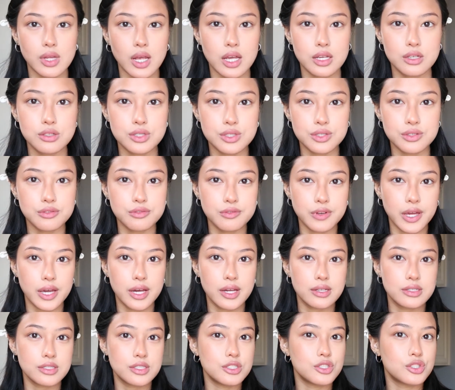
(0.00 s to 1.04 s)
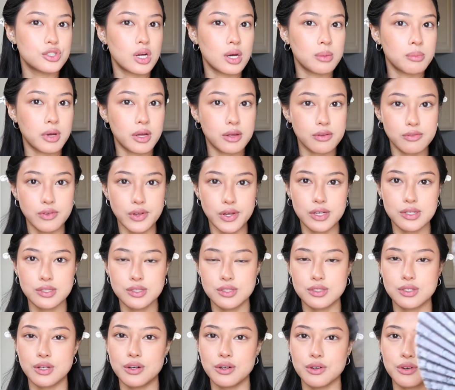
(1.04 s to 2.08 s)
I use a fan to dry my face
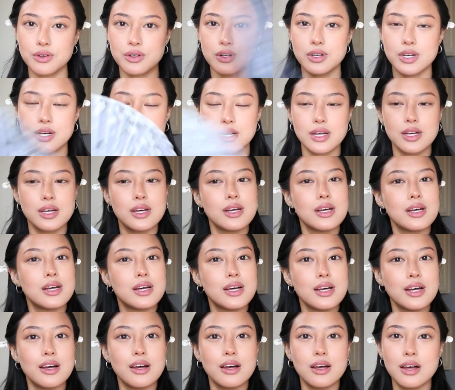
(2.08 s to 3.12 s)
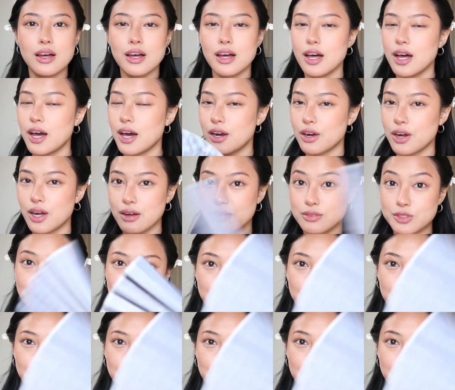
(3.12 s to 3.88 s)
so I don't have